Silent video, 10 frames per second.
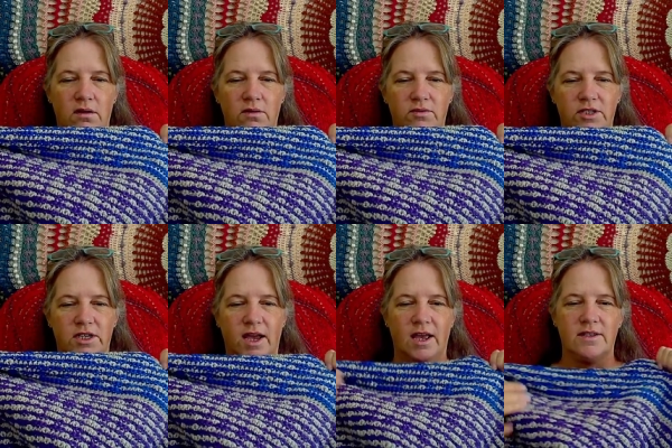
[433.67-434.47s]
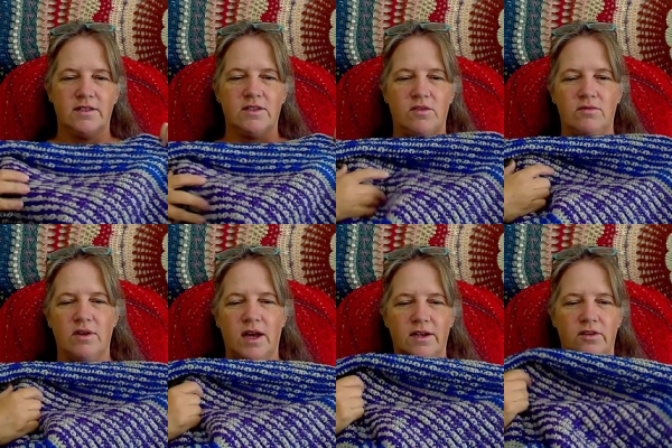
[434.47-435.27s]
which has its own
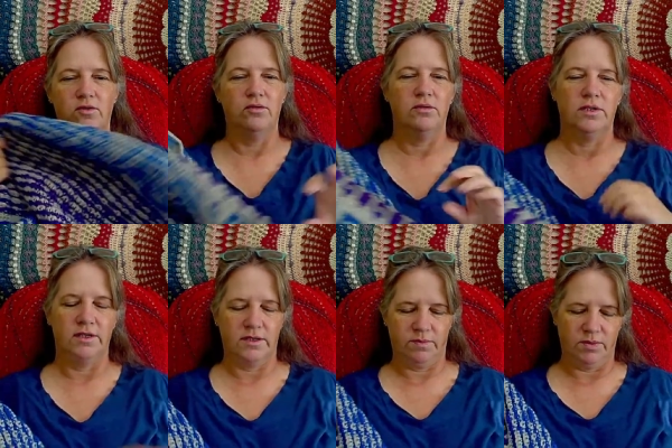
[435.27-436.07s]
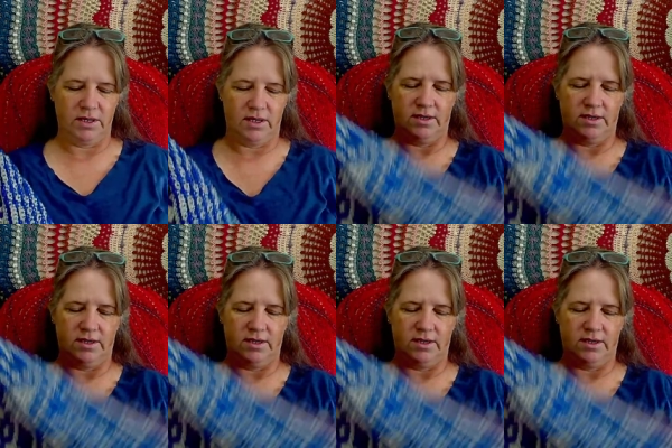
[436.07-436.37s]
kind of coolness, but not